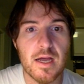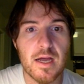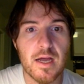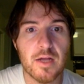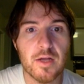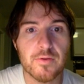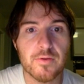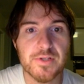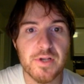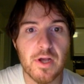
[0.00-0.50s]
It
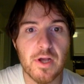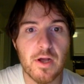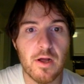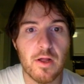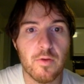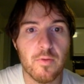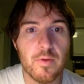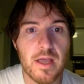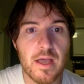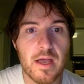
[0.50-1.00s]
goes all
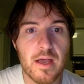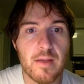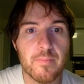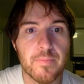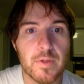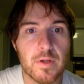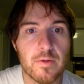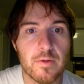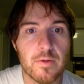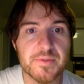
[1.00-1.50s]
the way up.
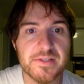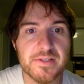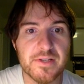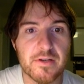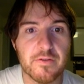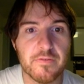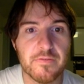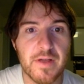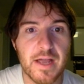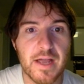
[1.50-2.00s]
Oh, it says
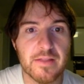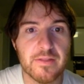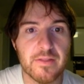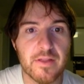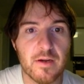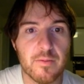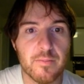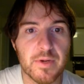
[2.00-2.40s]
undefined there,